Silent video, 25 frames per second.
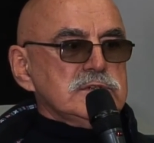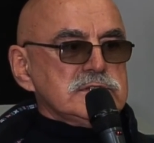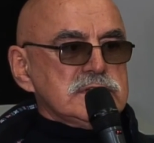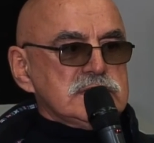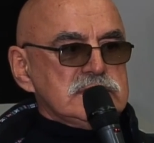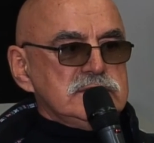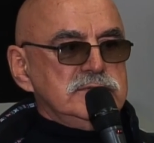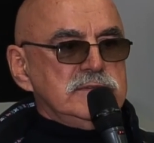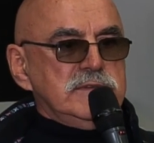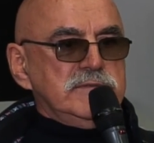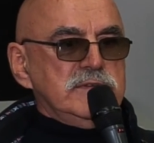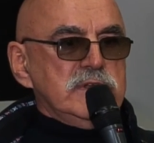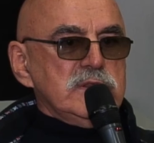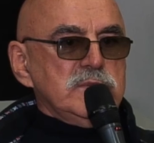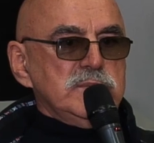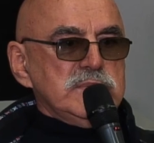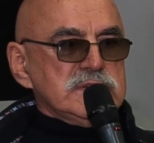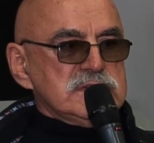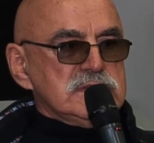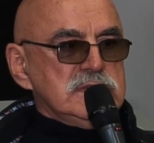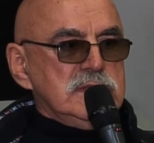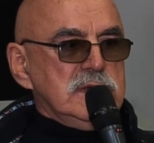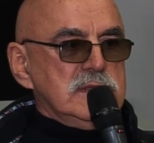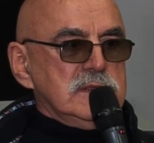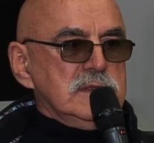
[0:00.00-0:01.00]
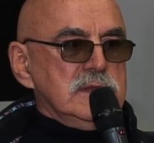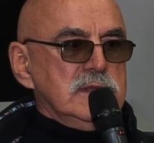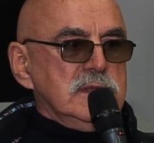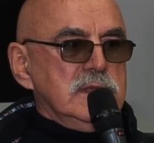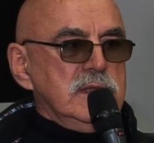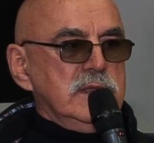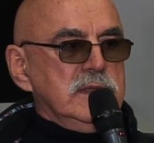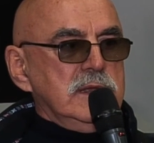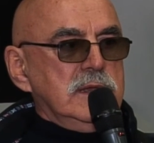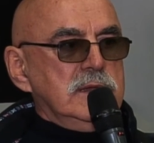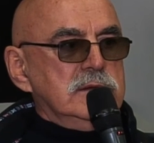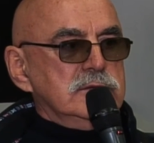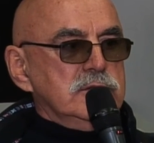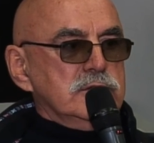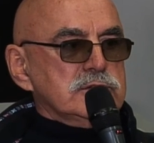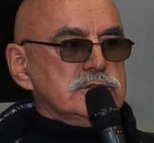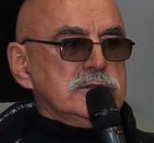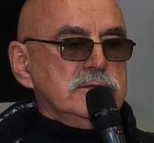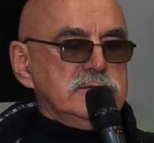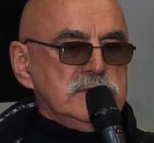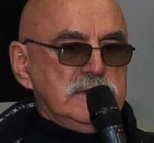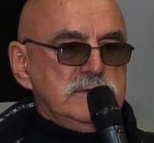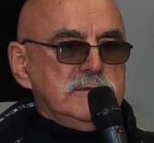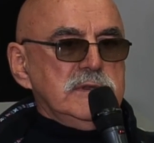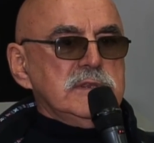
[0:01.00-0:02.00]
maybe it would
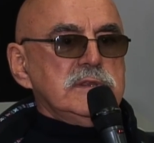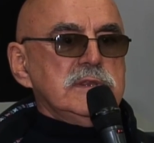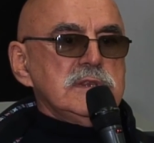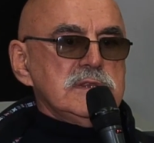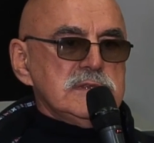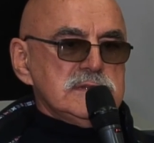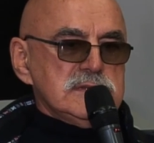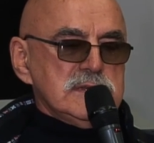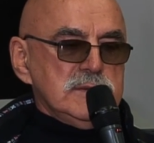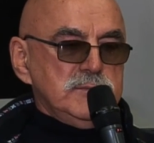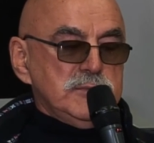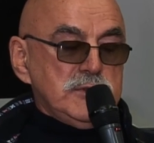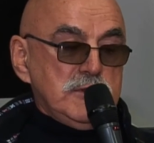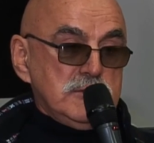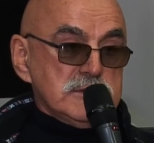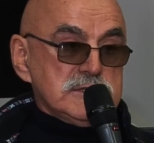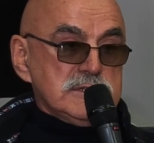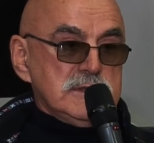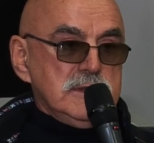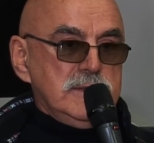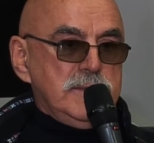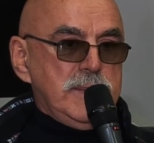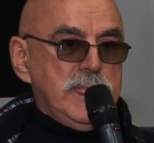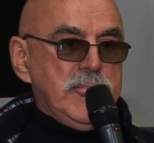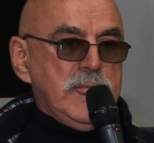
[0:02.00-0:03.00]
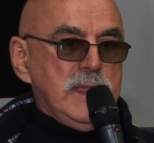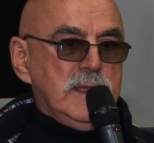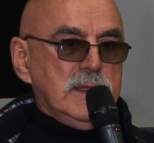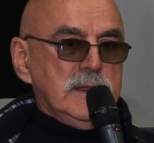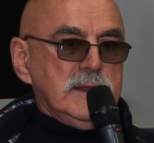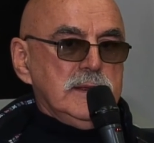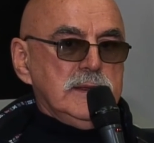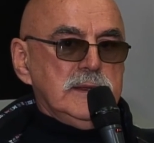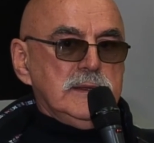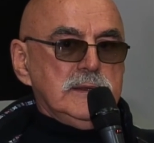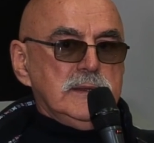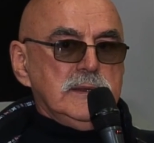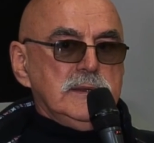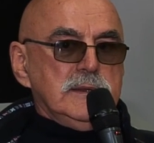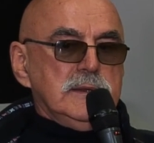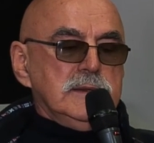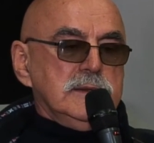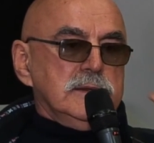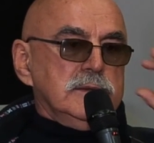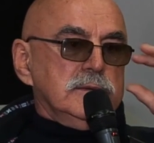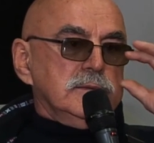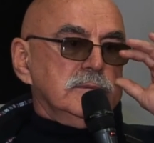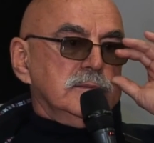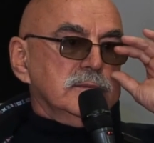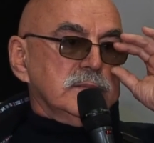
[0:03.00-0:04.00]
uh, the result would be would
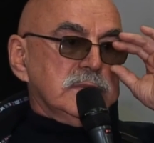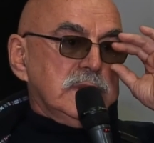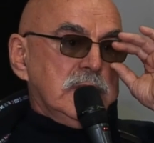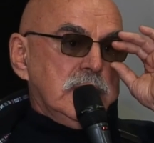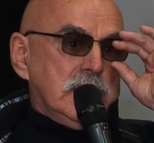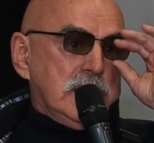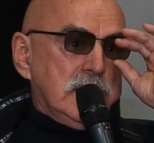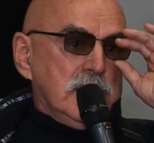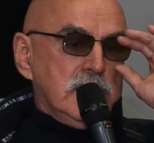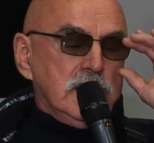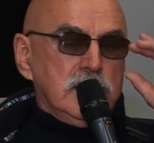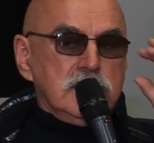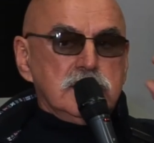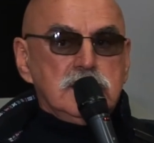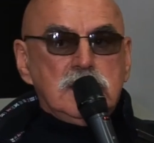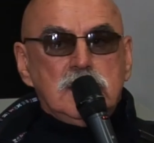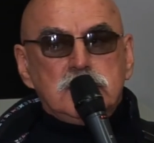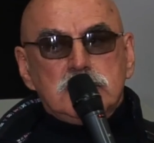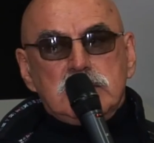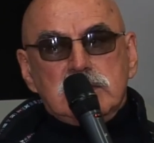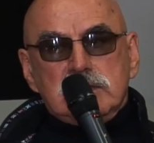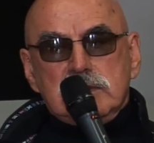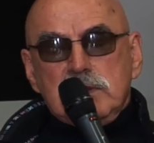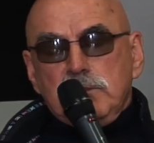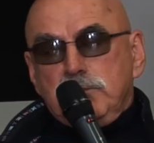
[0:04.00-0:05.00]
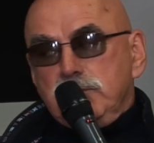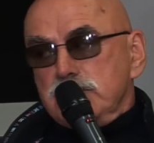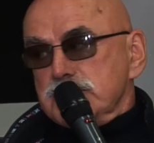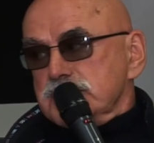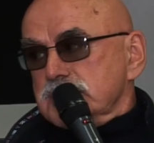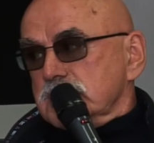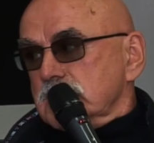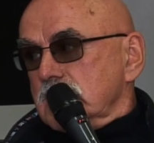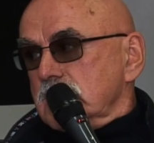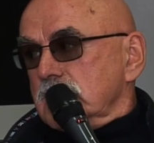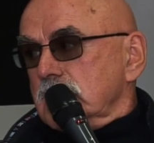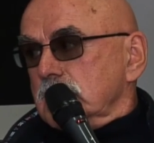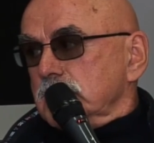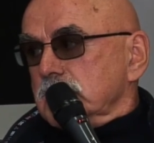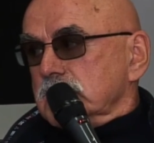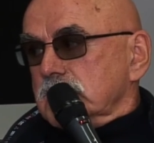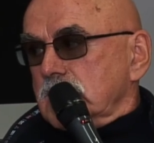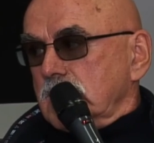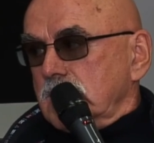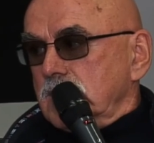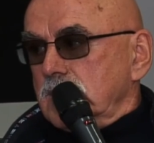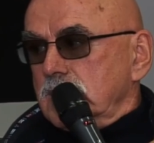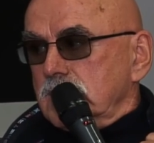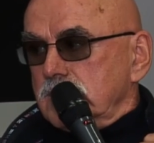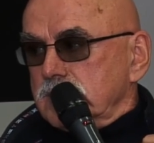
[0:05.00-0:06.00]
be better. And actually, what
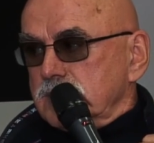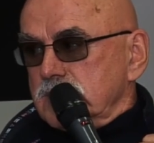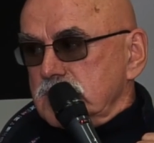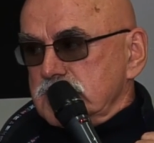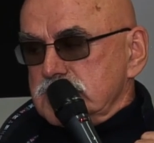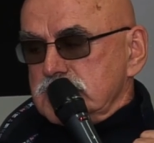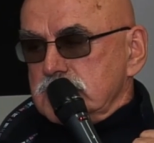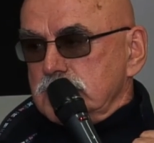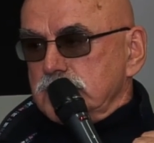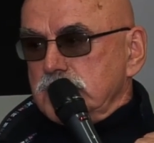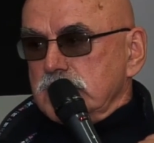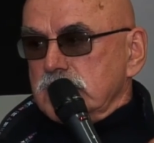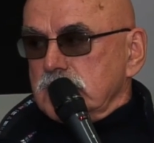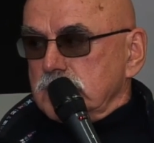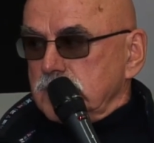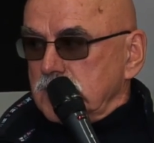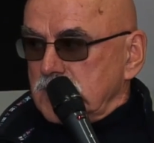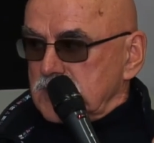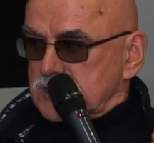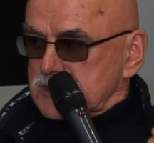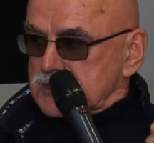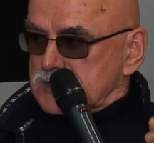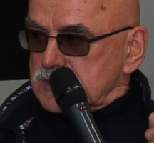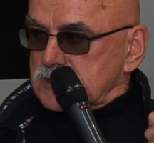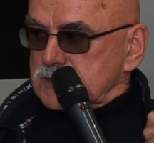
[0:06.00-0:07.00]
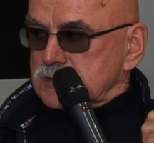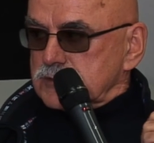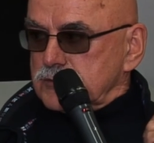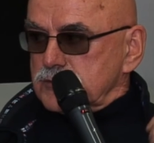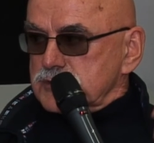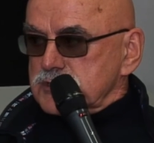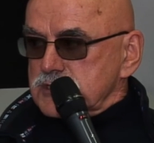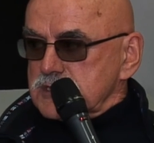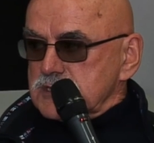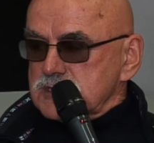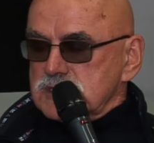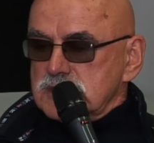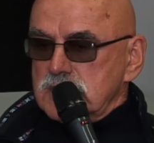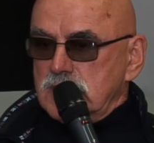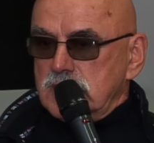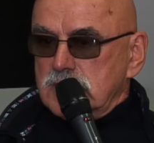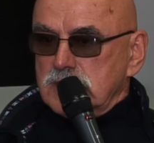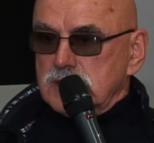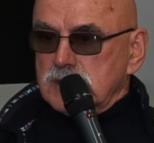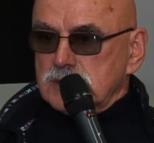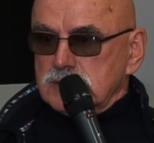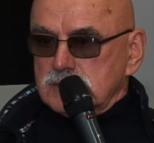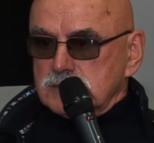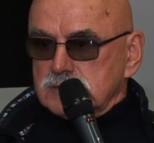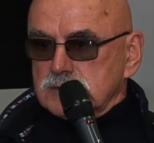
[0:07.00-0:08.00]
we see here is the
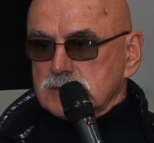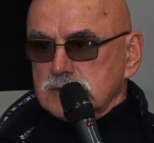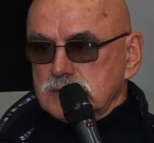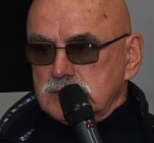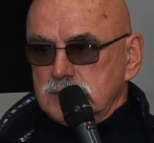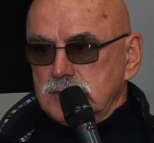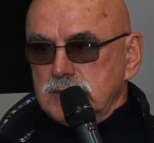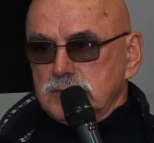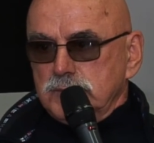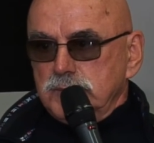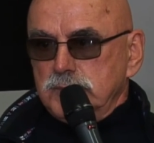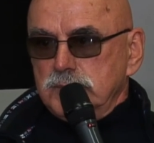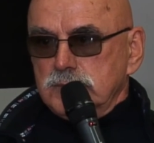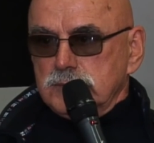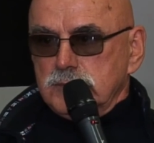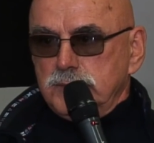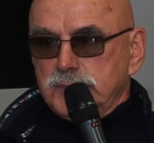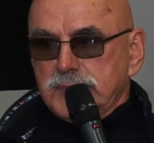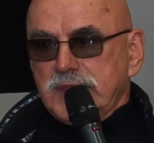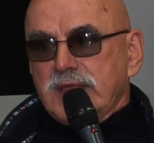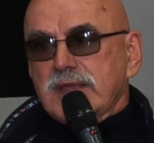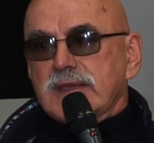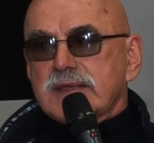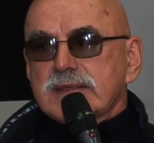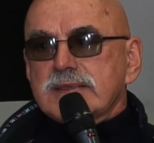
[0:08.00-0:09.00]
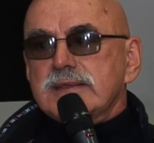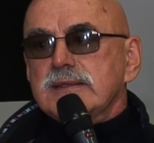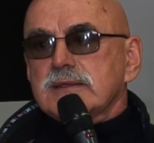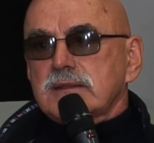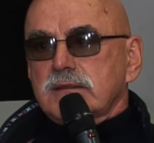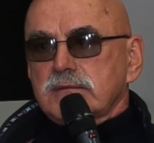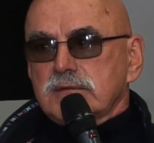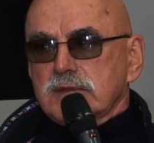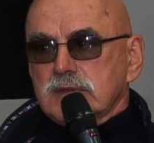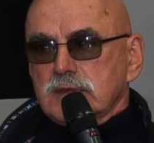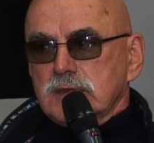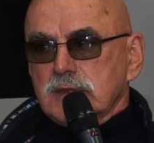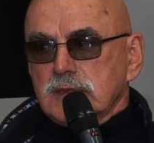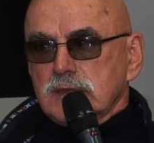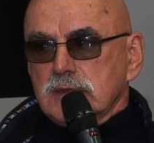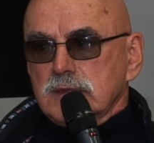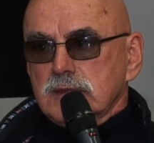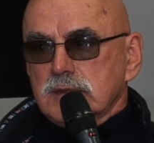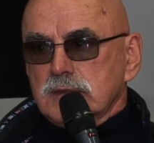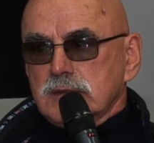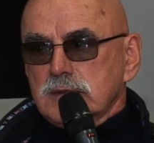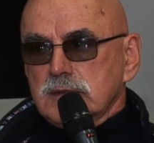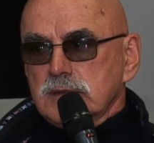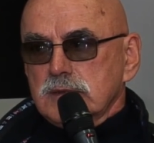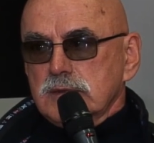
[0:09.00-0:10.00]
collision um,
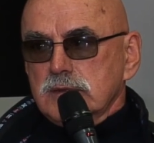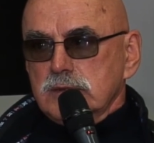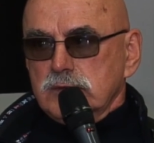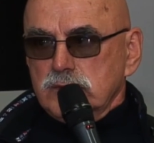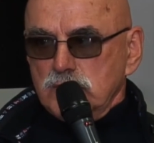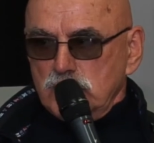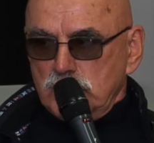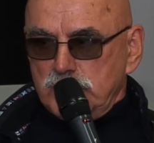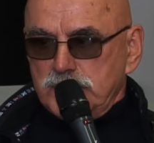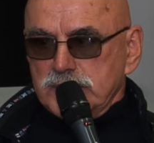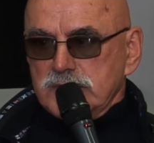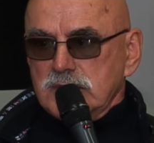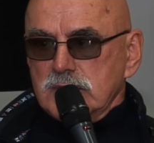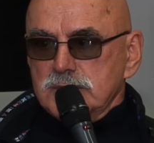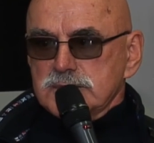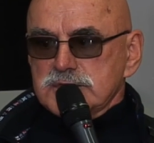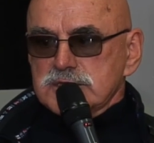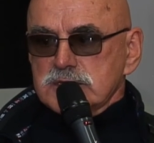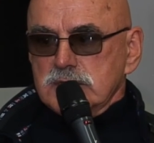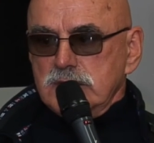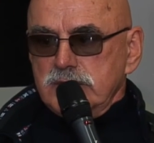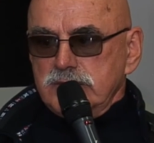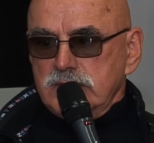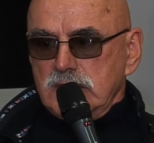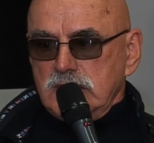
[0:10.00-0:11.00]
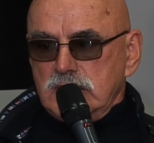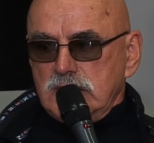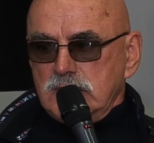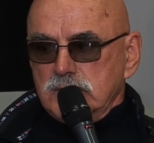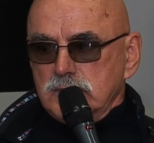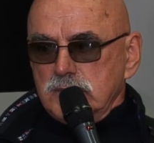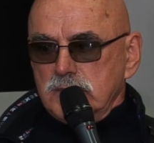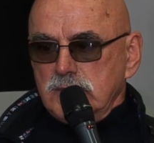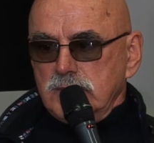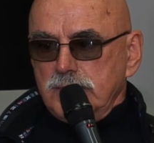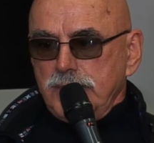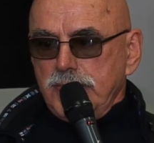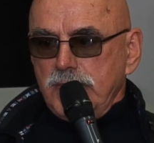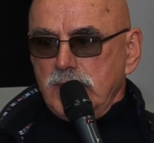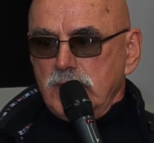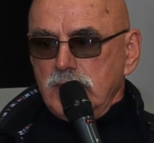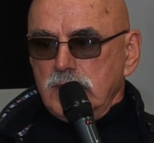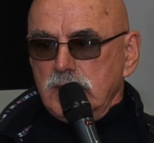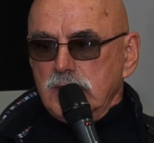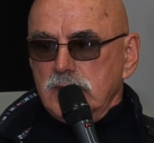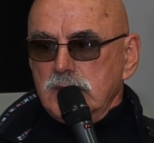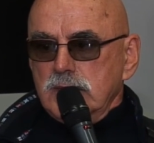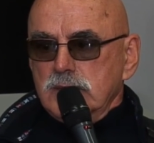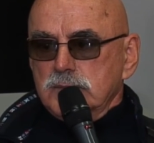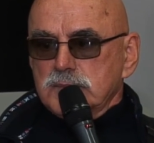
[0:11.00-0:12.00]
on the border of uh,
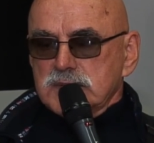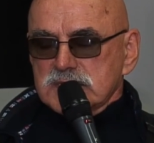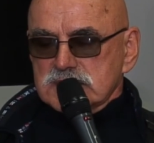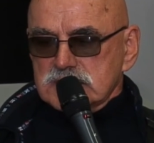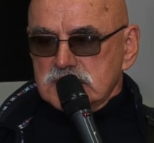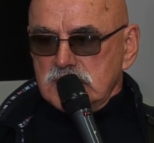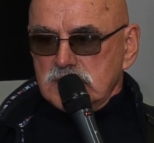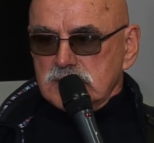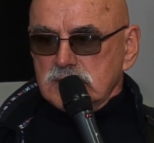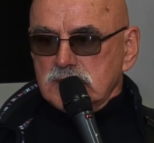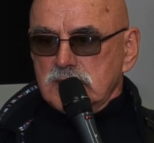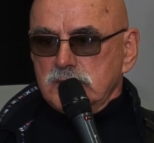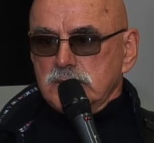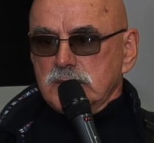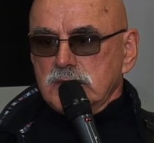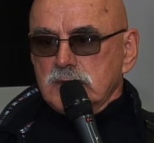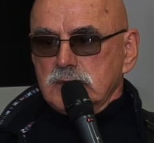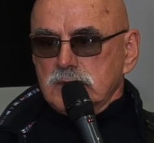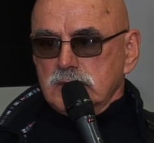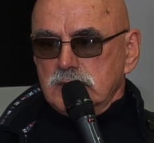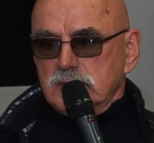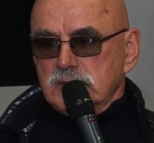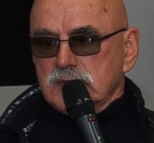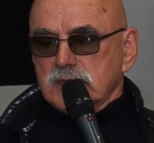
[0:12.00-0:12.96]
ethics uh, and